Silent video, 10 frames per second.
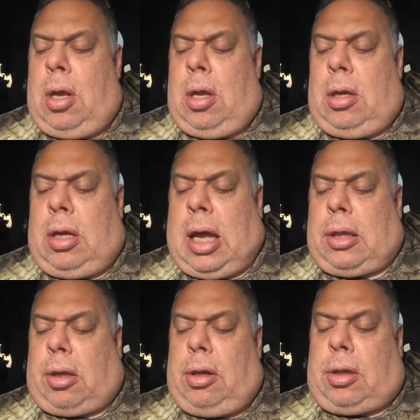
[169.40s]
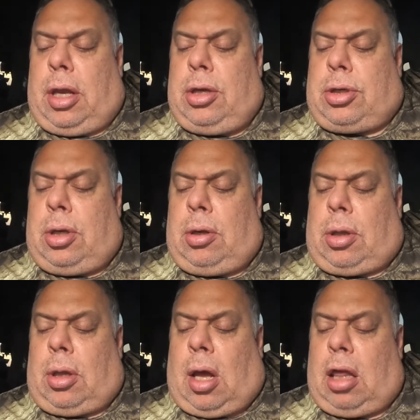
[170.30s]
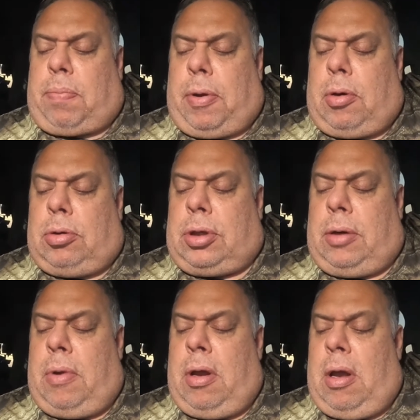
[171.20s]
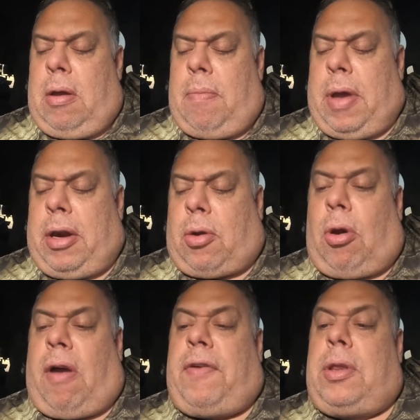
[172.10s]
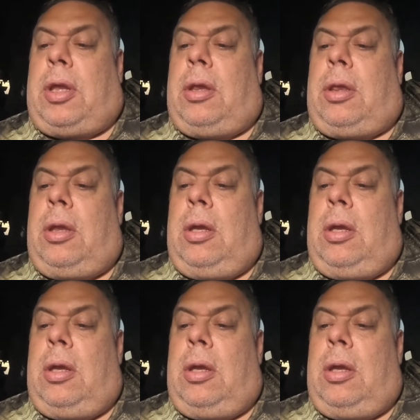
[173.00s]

gasoline stations, hospitals, and medical offices,